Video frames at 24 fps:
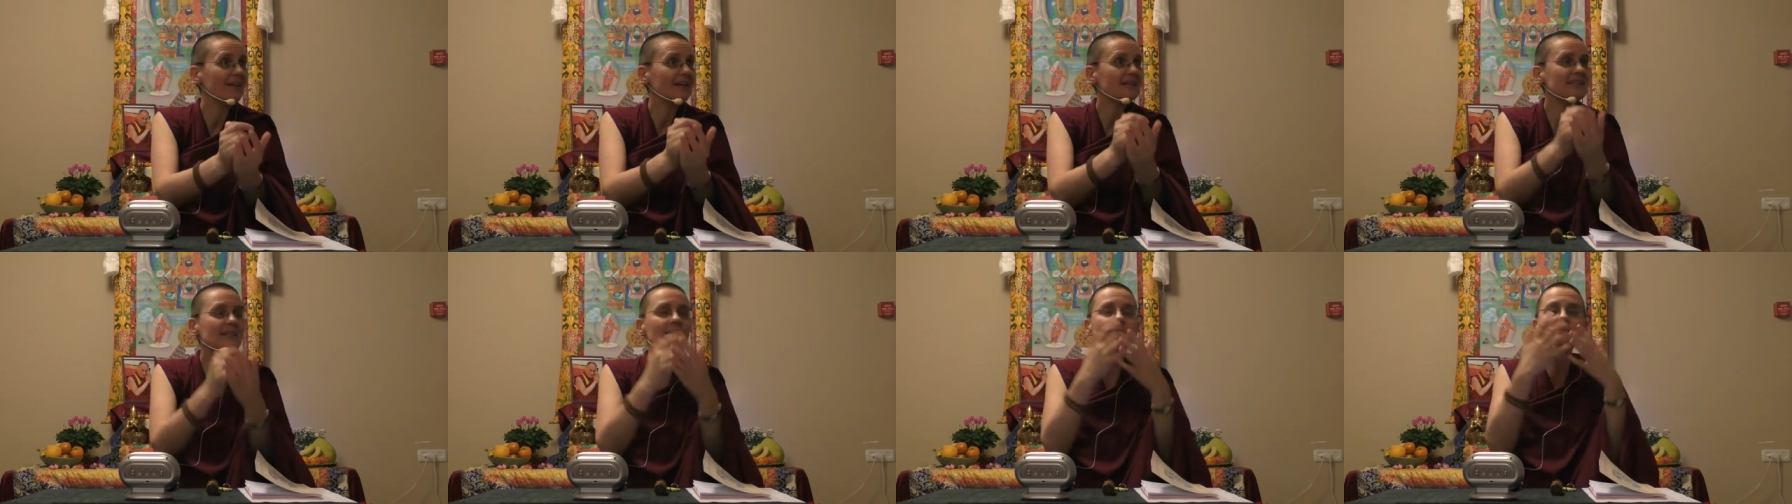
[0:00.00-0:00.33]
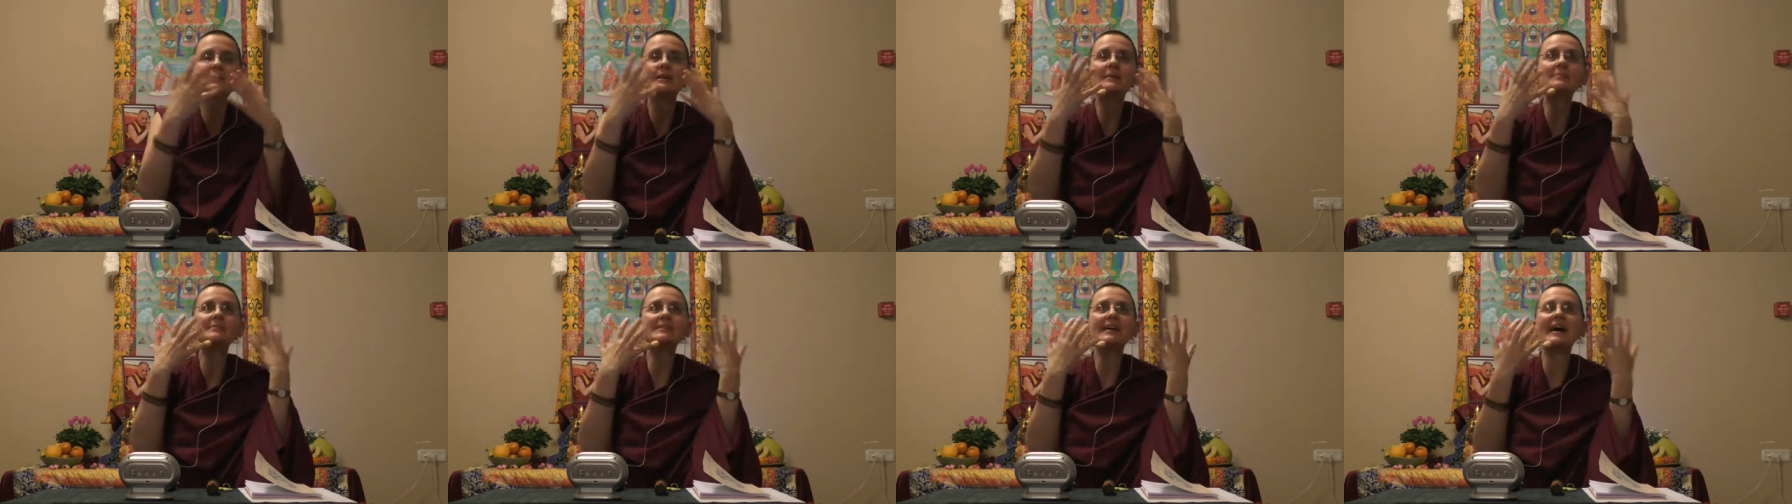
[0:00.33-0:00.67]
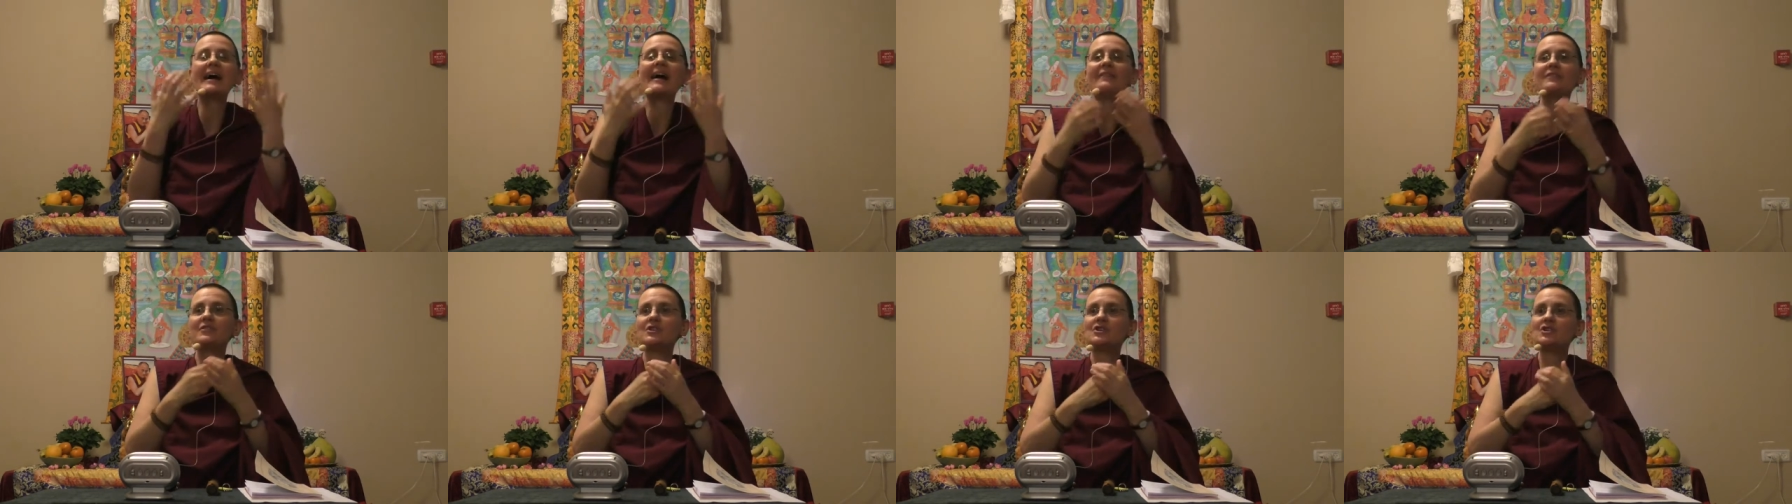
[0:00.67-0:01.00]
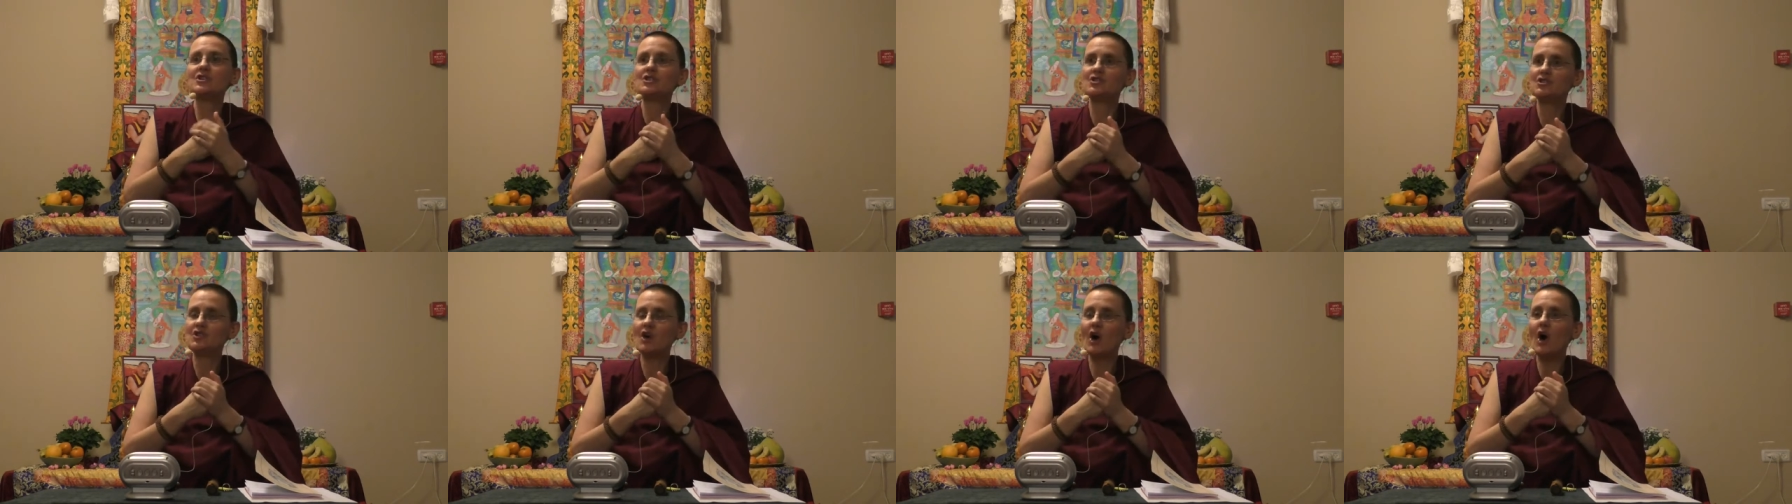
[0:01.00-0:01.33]
Sometimes I have
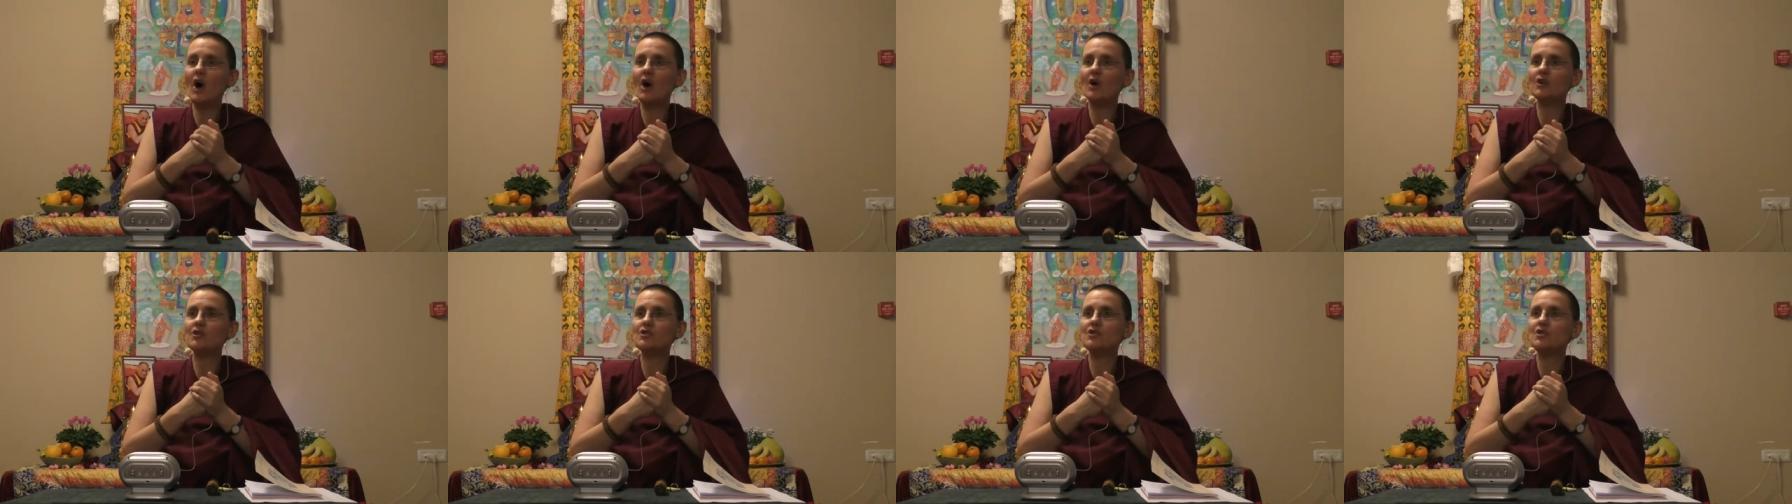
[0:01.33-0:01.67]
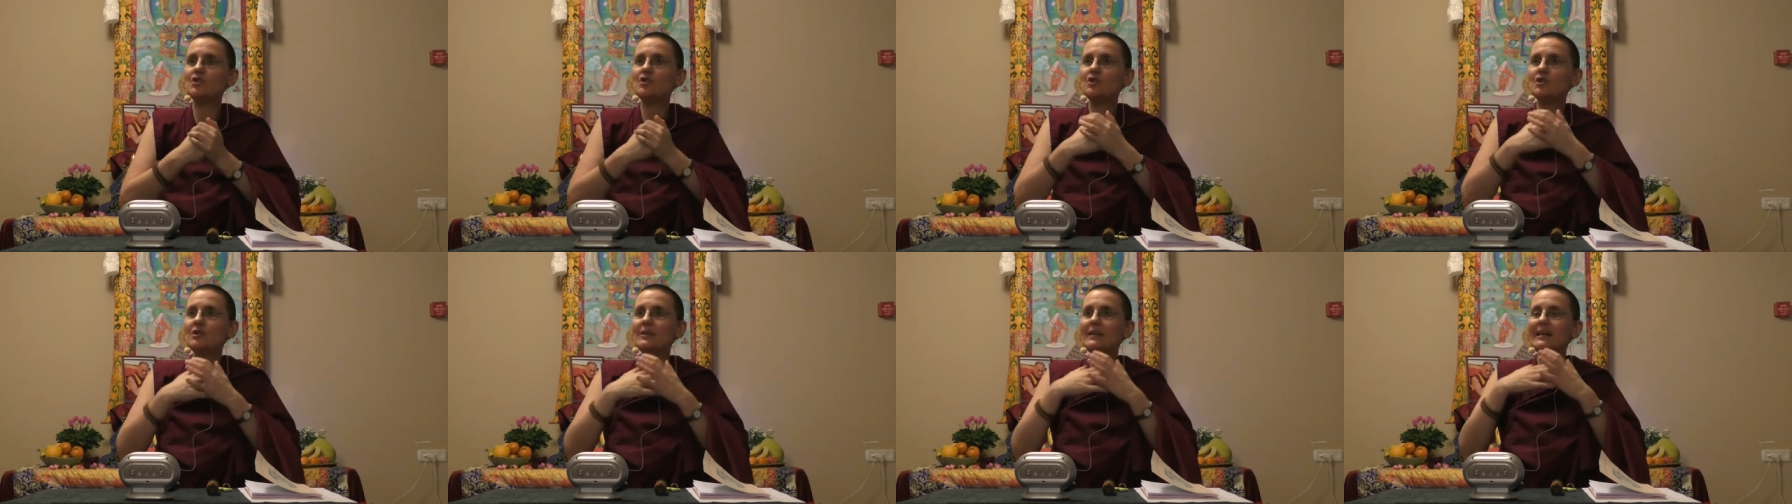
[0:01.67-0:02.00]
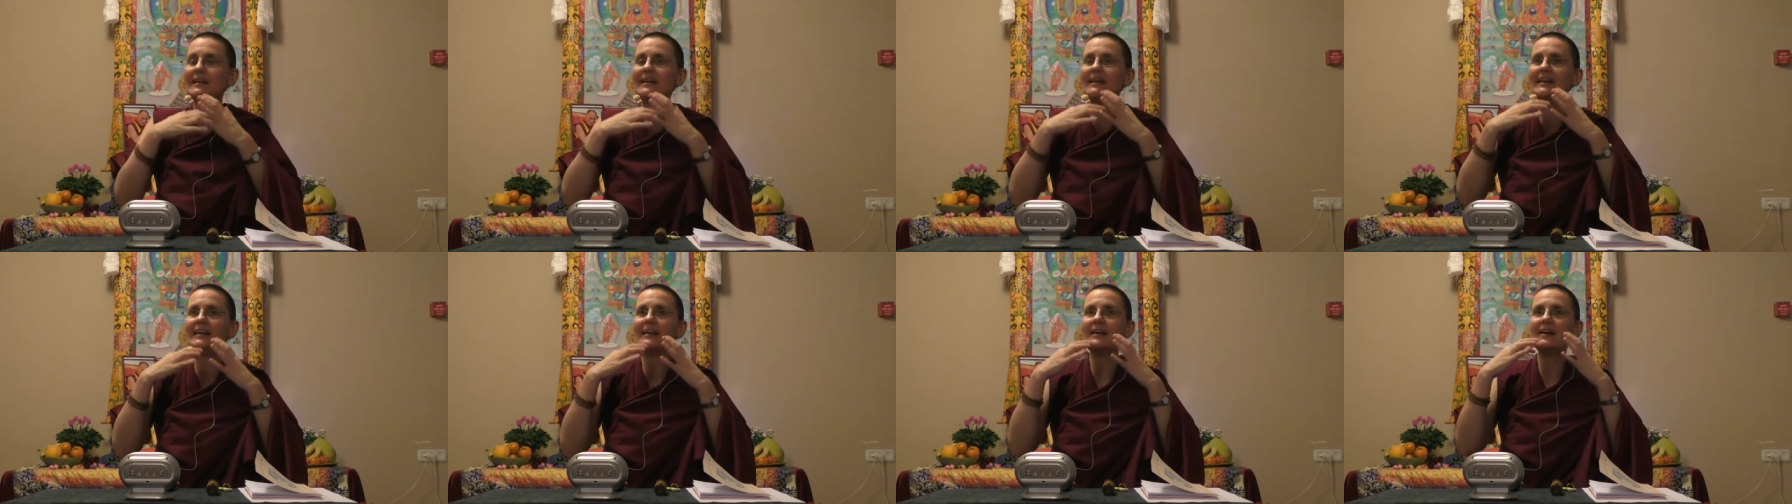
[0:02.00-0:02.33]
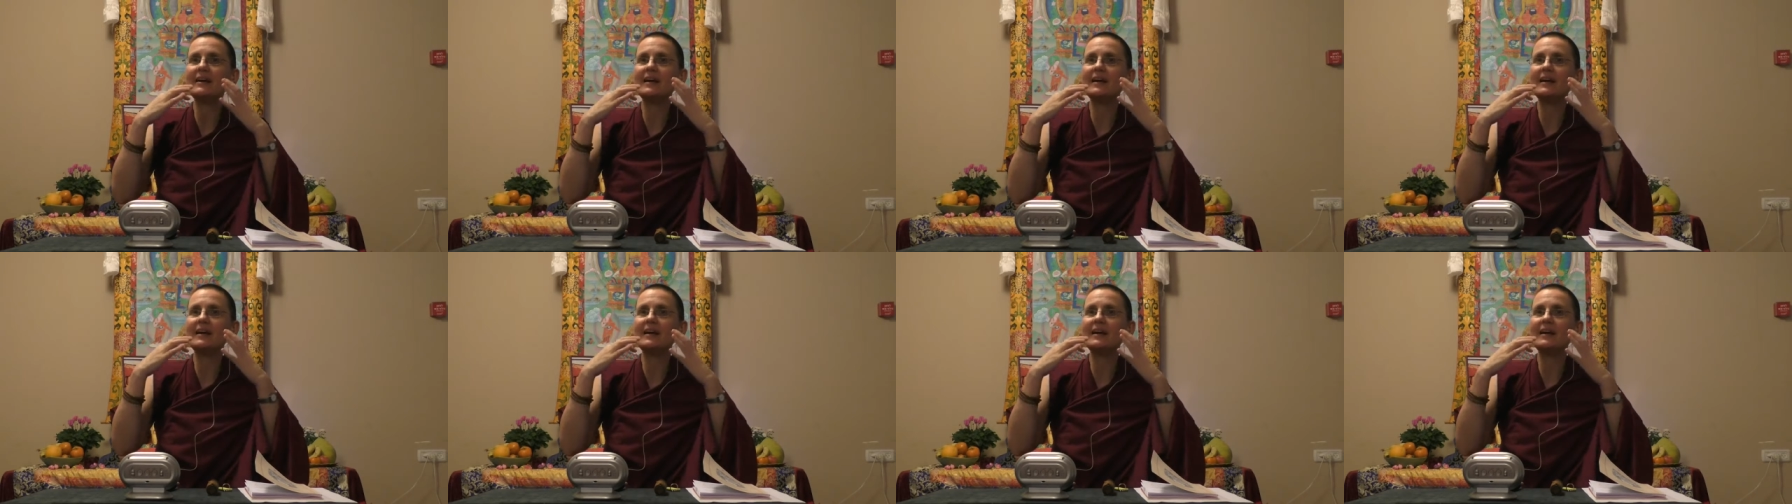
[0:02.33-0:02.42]
this thought, you know, like